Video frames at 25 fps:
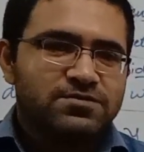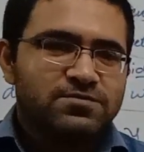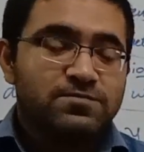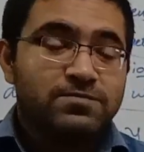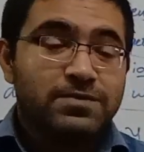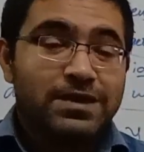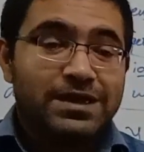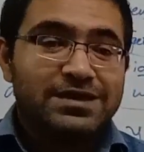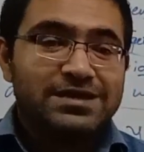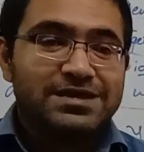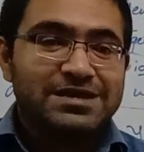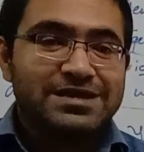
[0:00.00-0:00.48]

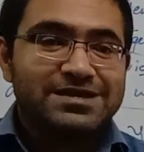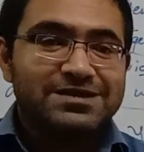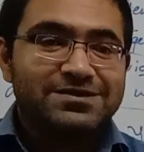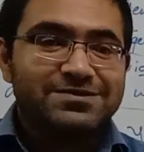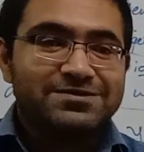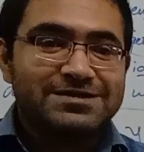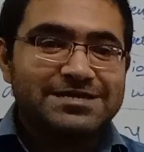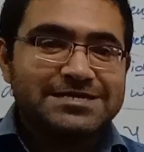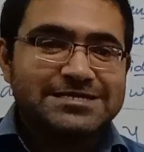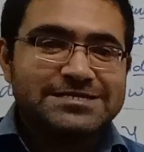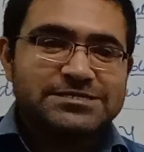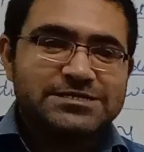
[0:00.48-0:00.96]
when it
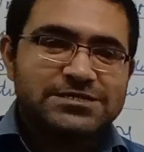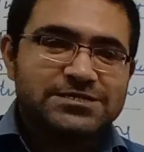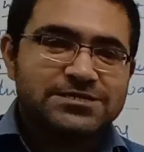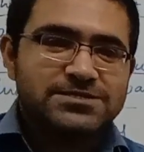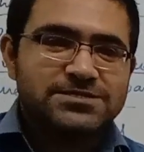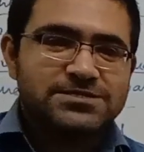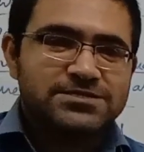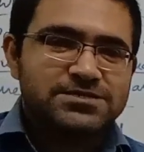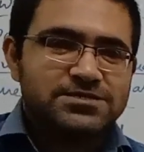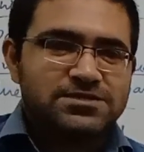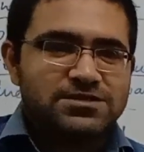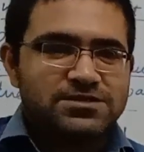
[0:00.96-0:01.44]

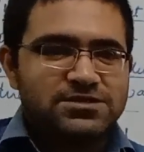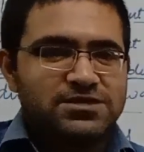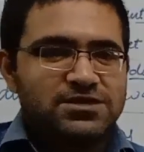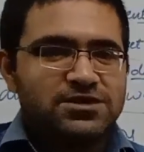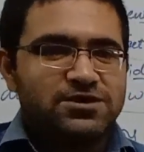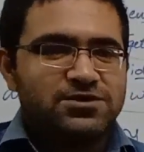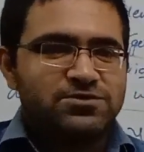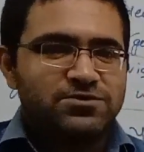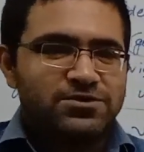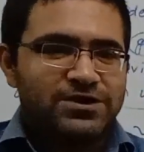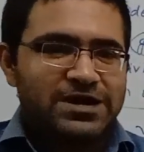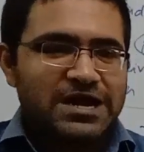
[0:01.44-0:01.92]
reaches the
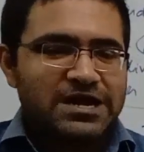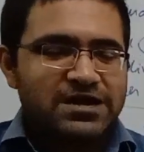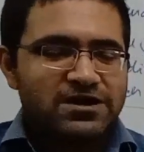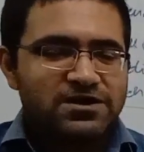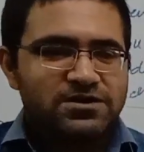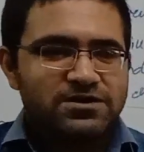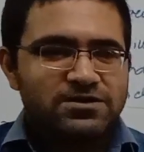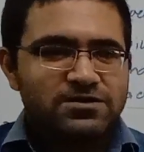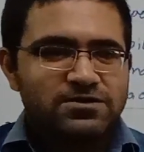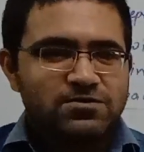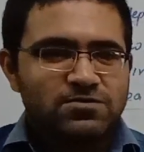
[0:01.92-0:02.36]
other end.